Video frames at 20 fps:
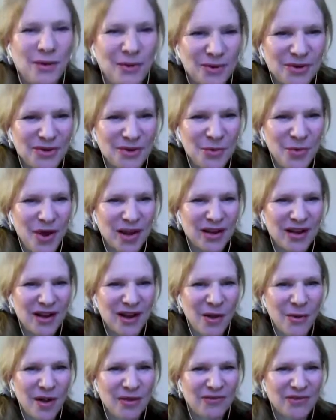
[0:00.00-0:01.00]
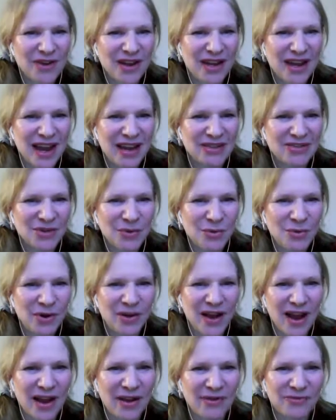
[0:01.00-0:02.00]
Would you want to go on vacation
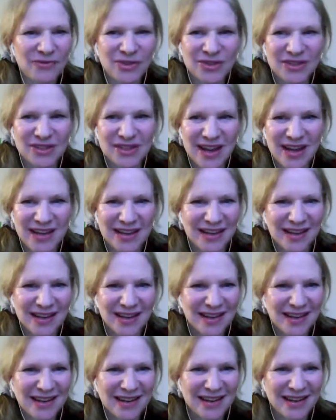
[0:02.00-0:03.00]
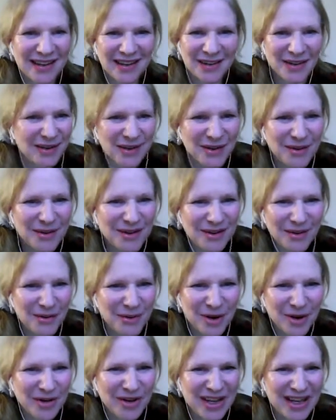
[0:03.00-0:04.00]
where Hanford site,
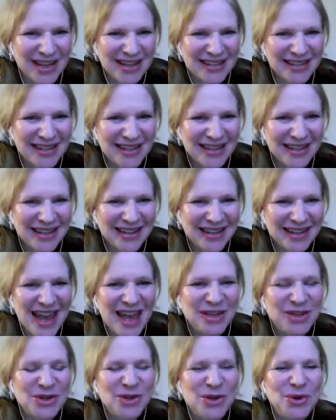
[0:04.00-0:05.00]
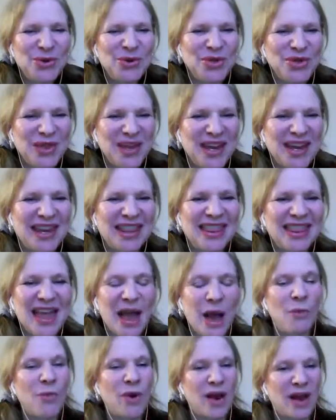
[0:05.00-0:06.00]
where it is? Do you think
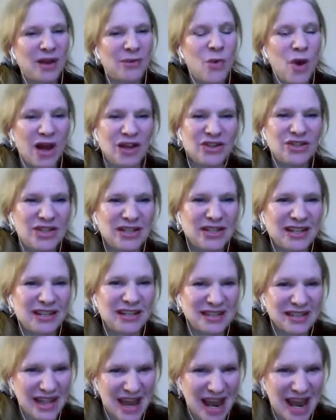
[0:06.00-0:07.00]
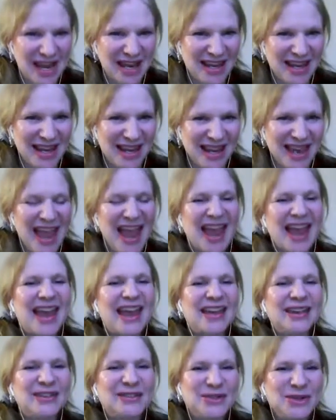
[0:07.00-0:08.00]
that when Washington State
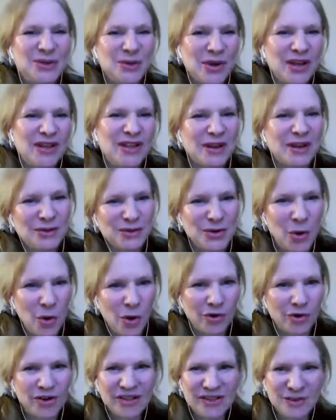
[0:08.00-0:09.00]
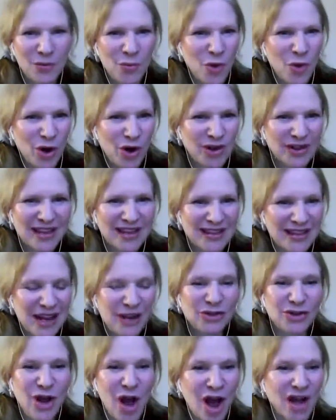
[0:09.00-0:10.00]
is doing their tourism work that
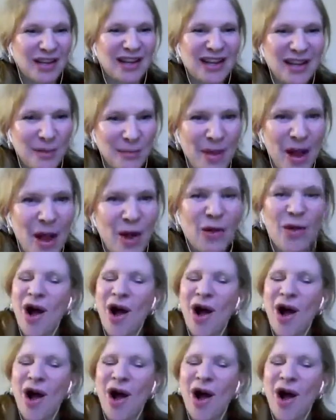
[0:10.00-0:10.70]
they're talking about,